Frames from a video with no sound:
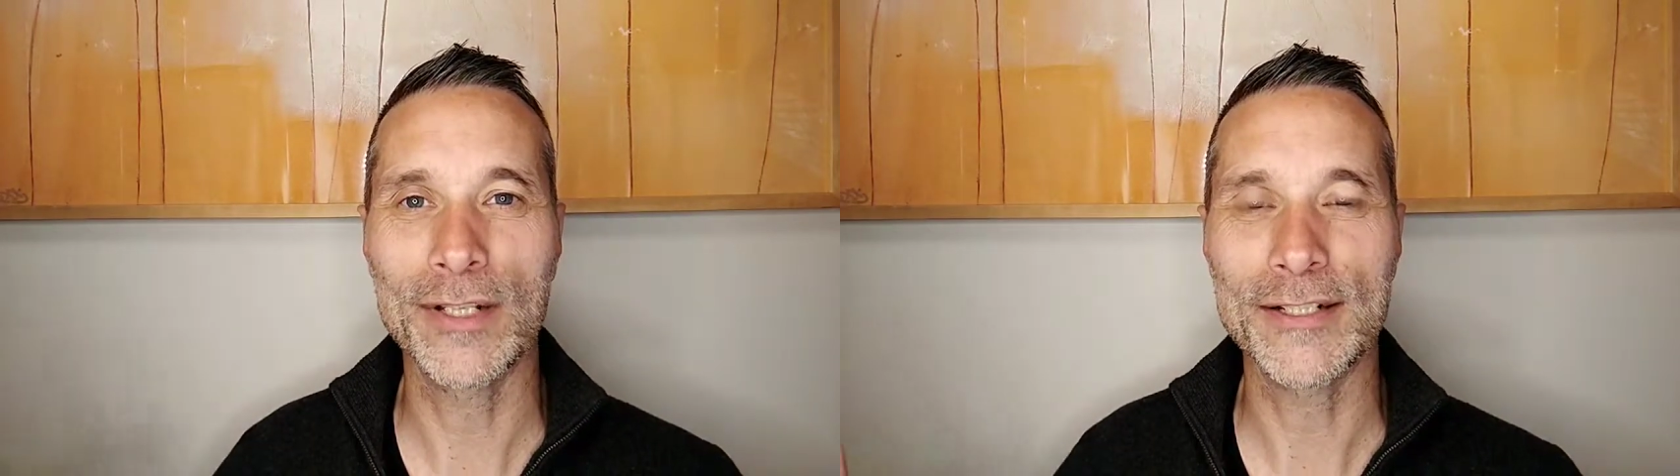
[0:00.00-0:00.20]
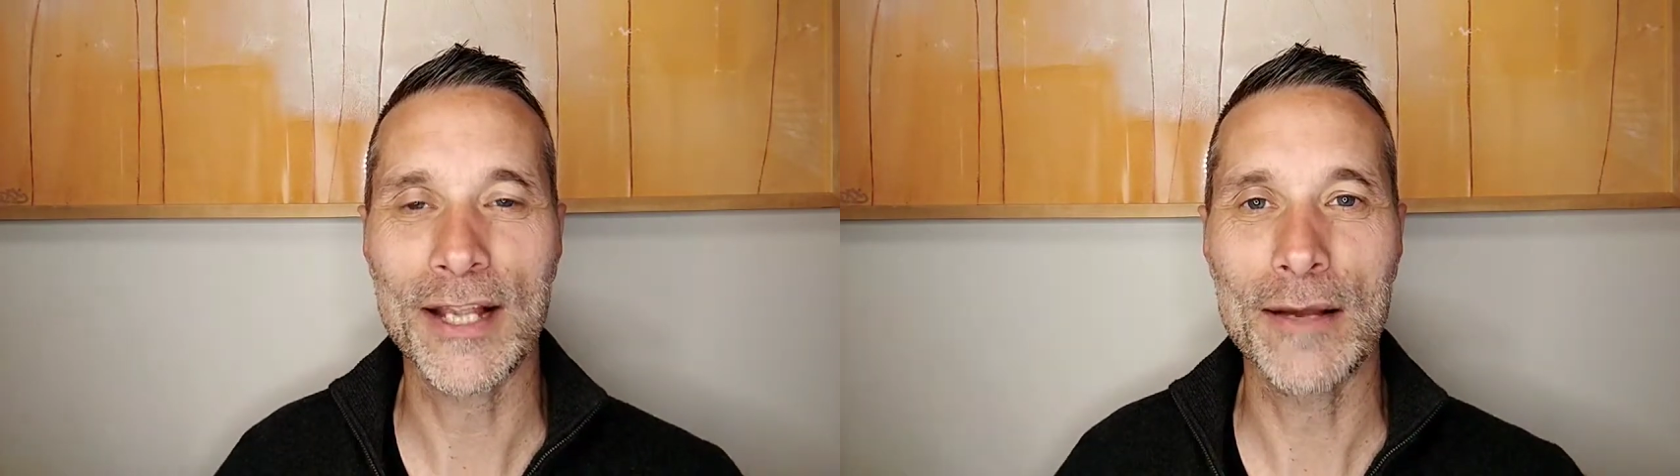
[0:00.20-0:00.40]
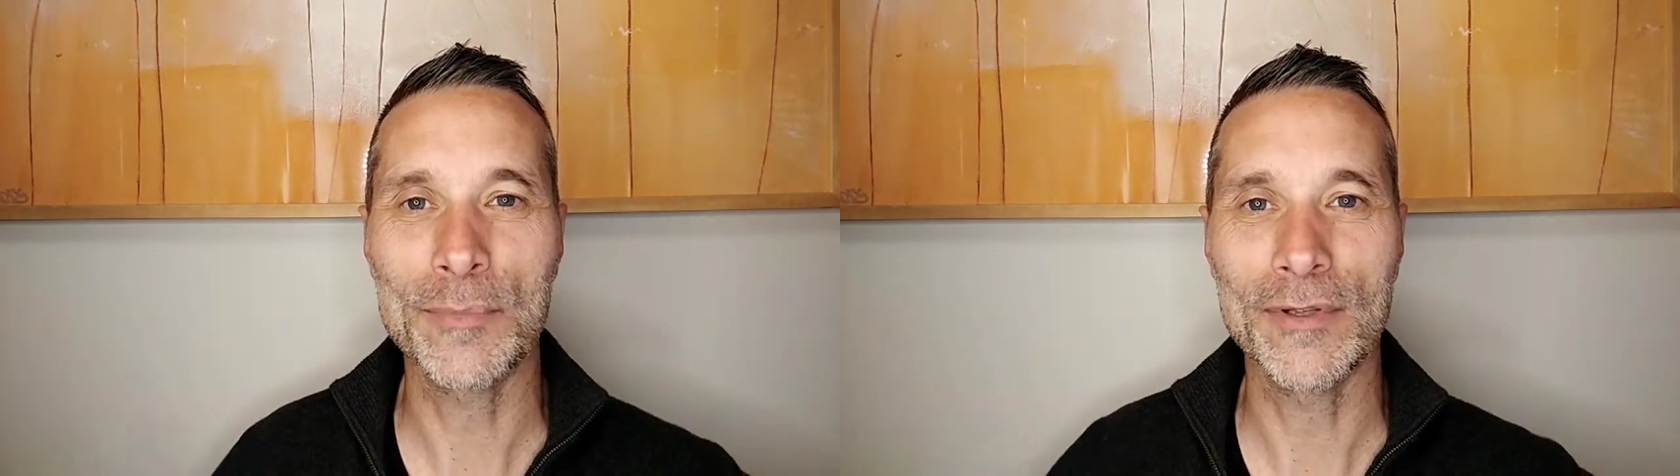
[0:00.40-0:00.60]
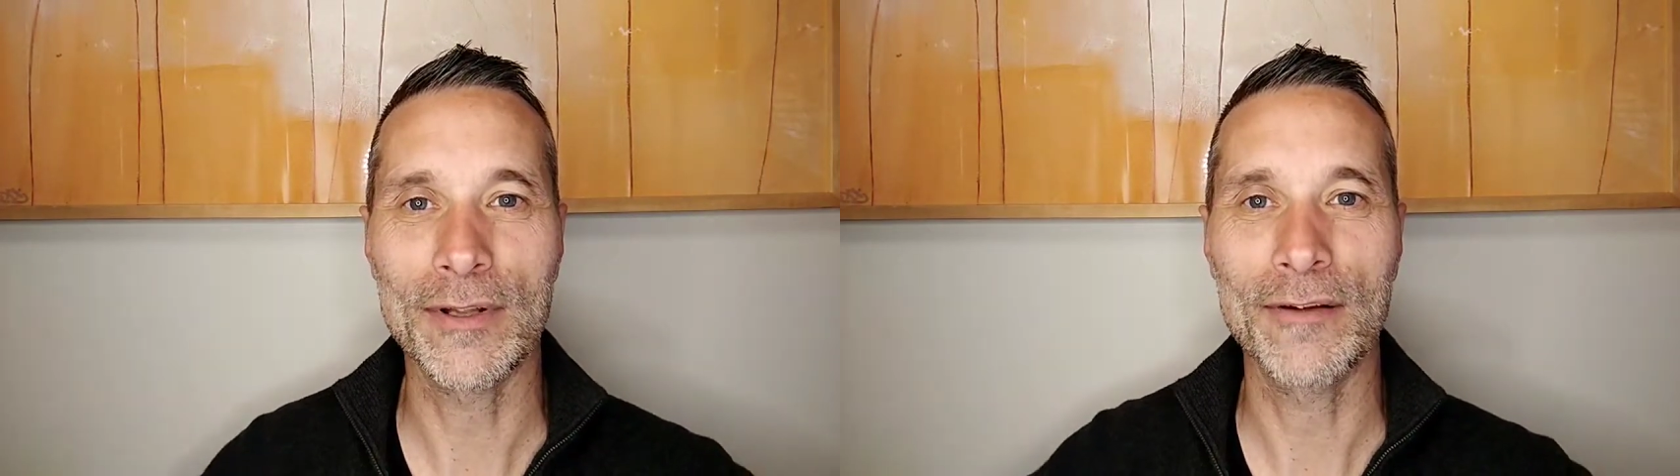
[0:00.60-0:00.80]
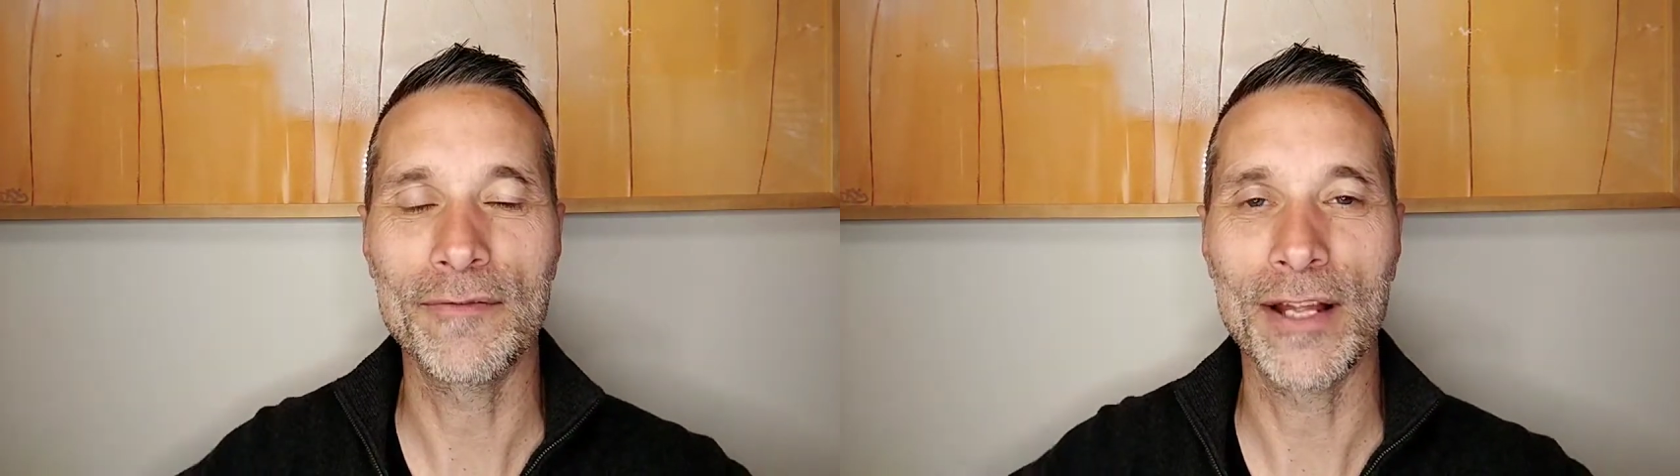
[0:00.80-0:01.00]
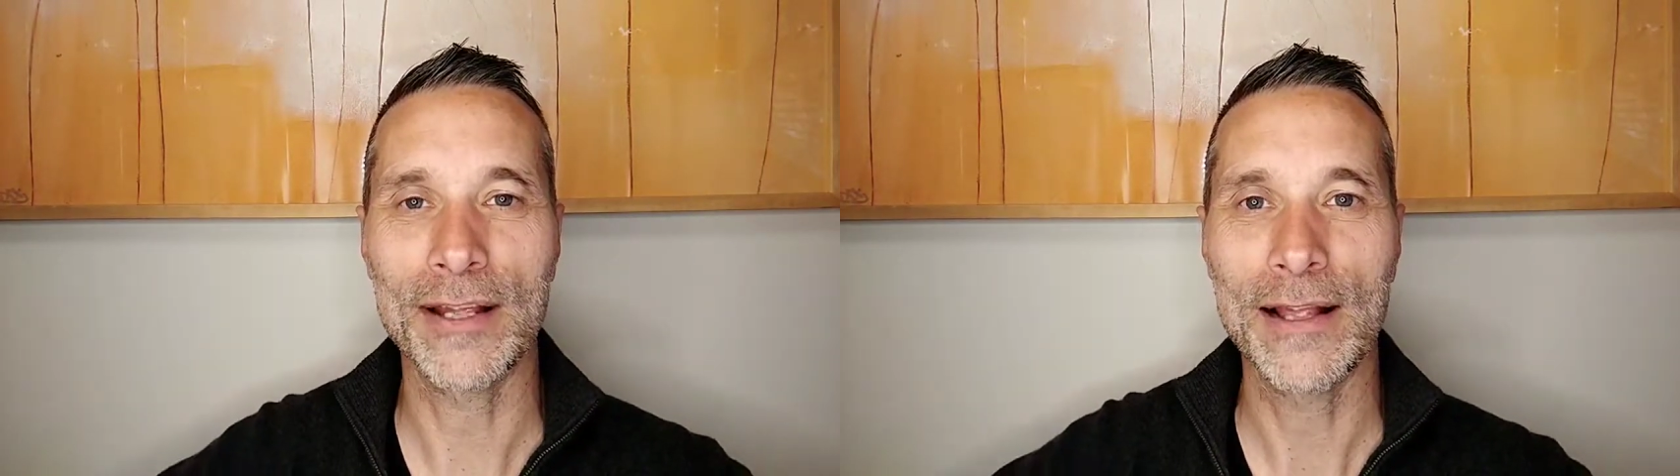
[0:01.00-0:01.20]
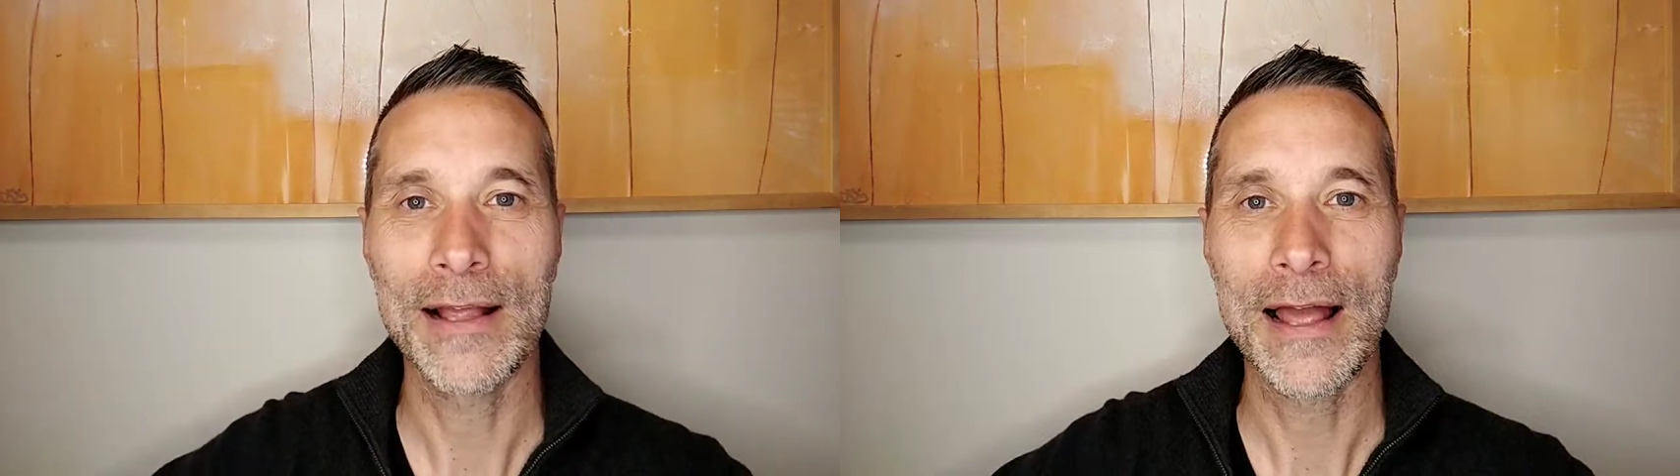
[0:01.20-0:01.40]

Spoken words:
example of like